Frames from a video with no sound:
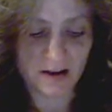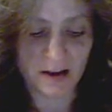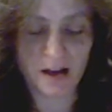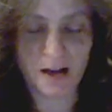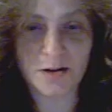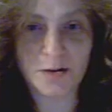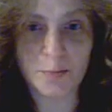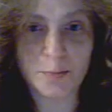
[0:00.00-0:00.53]

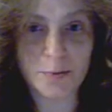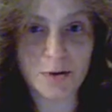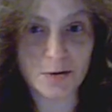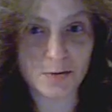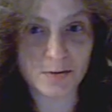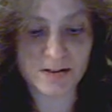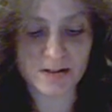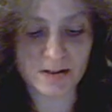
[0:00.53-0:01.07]
and
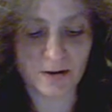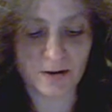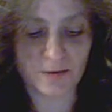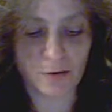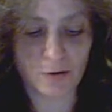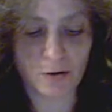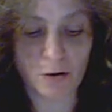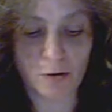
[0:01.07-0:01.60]
abuse of
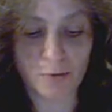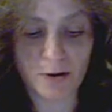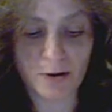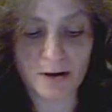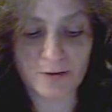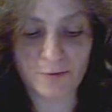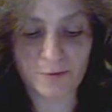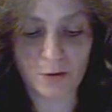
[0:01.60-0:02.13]
our
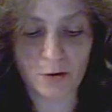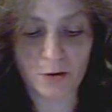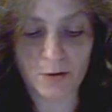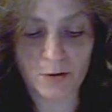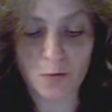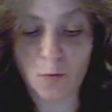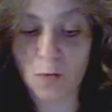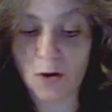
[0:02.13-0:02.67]
already
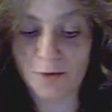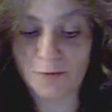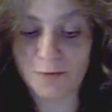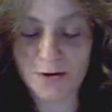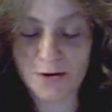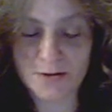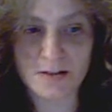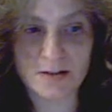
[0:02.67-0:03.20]
flawed
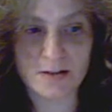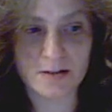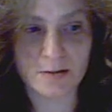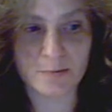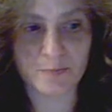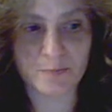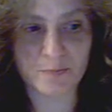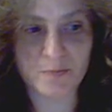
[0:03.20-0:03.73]
welfare
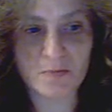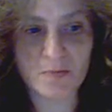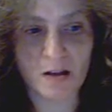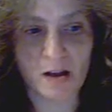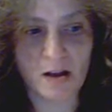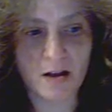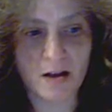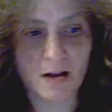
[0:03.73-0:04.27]
system,
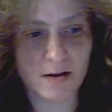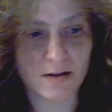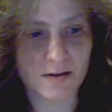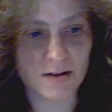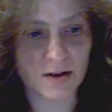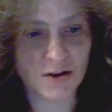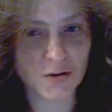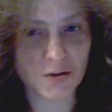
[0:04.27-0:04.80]
and
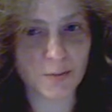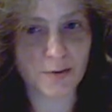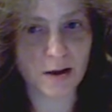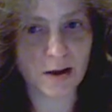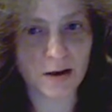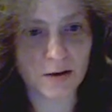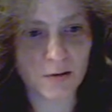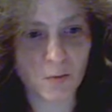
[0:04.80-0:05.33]
such a
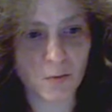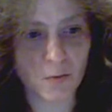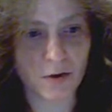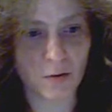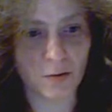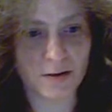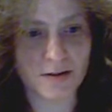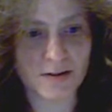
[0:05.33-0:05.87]
plan would
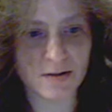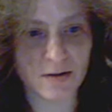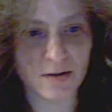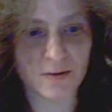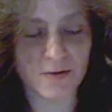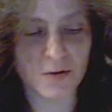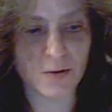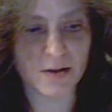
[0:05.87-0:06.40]
only
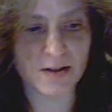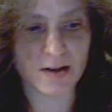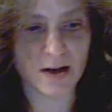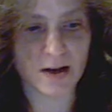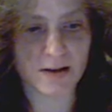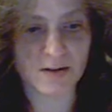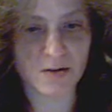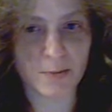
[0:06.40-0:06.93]
serve to
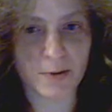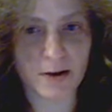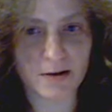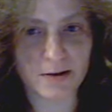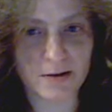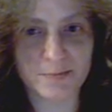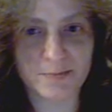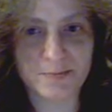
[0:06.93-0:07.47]
exacerbate it.